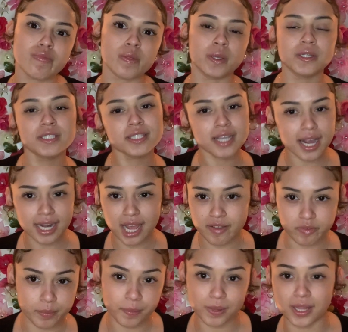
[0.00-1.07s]
you just gotta
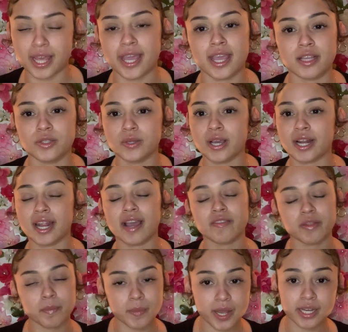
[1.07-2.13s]
have a plan, you gotta
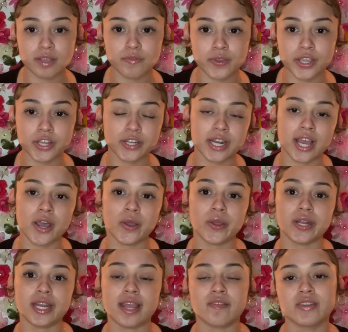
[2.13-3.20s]
have the money figured out
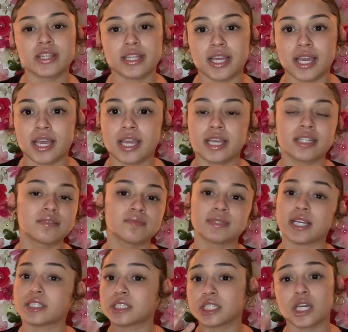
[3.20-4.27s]
and everything, and
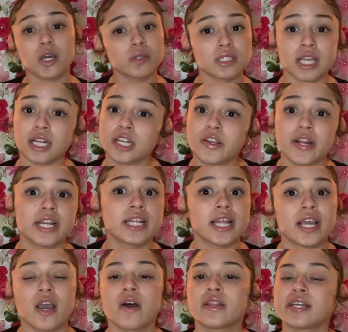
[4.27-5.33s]
down to the cosigner credit,
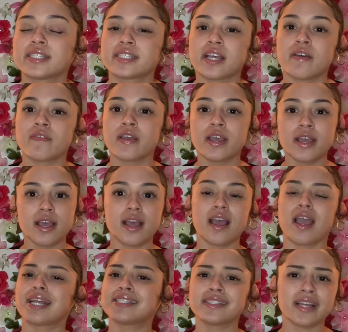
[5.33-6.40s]
like all that stuff.
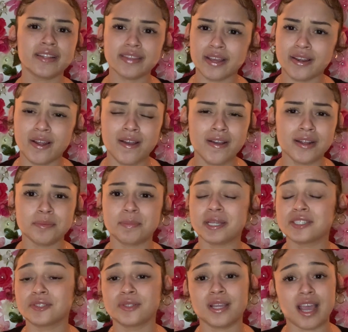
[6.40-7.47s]
It's not that hard.
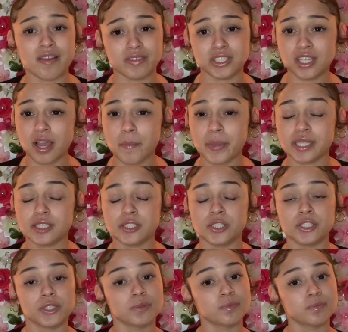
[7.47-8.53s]
Make sure you have a job, make sure you're